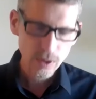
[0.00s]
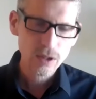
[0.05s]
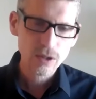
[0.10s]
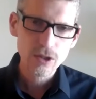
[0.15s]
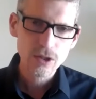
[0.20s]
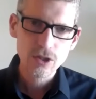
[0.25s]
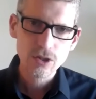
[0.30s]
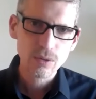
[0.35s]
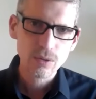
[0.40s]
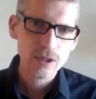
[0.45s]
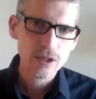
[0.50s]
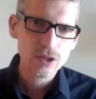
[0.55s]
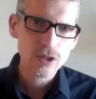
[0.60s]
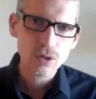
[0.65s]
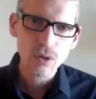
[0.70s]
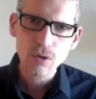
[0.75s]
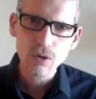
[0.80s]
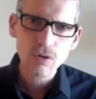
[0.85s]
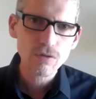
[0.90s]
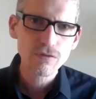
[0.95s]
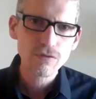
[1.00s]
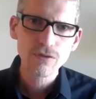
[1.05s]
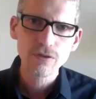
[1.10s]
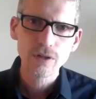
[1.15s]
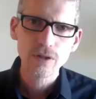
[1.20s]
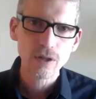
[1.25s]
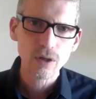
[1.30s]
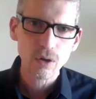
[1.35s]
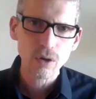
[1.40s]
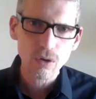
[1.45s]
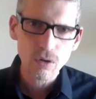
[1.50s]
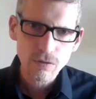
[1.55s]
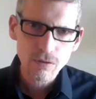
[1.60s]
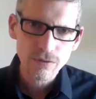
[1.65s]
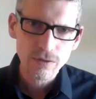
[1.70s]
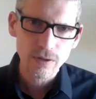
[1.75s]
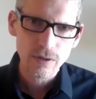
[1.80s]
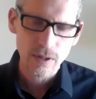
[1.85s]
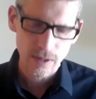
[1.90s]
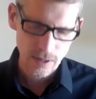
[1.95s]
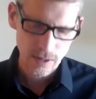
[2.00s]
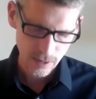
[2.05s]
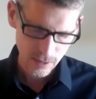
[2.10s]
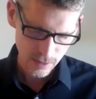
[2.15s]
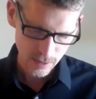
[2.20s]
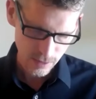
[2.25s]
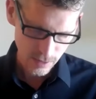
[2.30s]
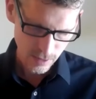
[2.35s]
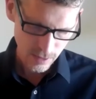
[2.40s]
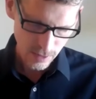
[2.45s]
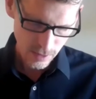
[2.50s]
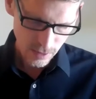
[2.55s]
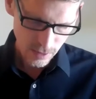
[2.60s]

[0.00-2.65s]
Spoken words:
we hear stories over and over again